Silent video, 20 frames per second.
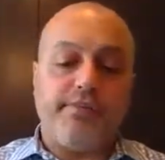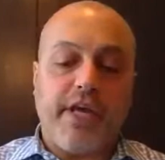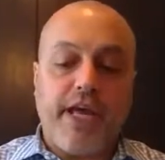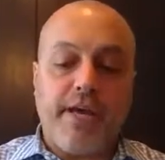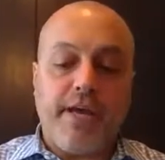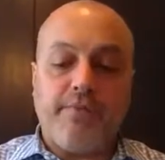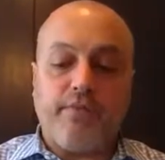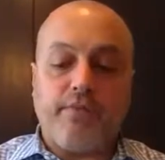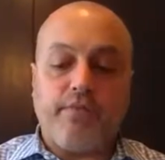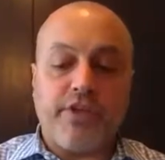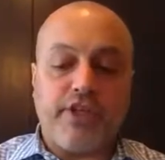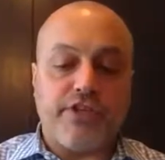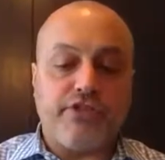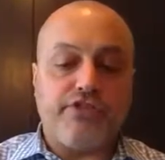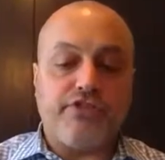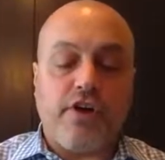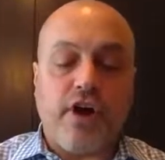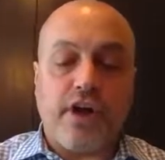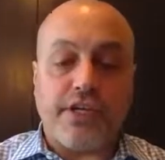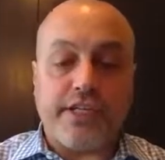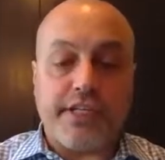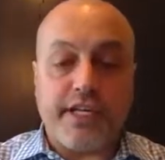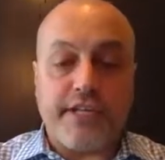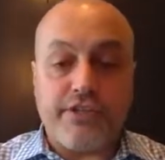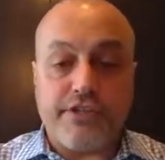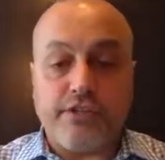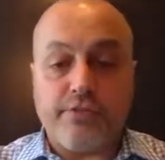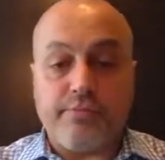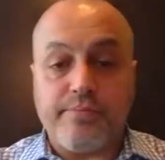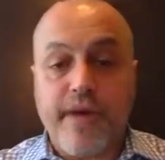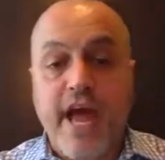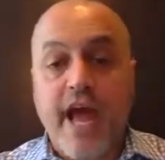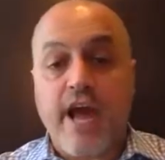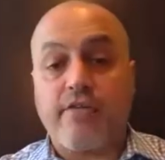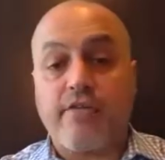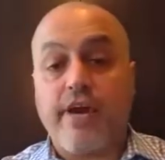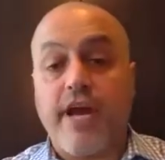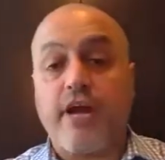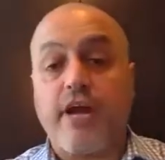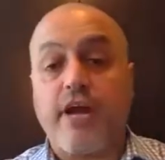really people with a strong digital
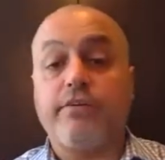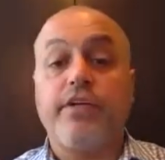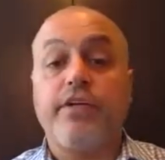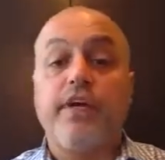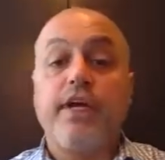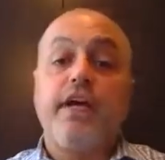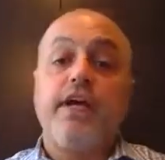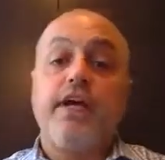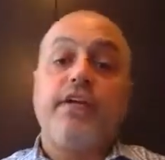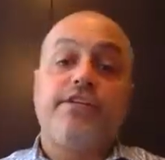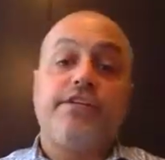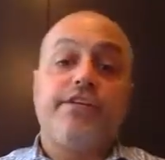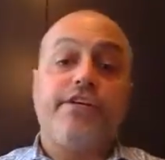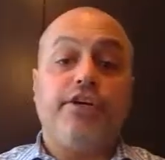background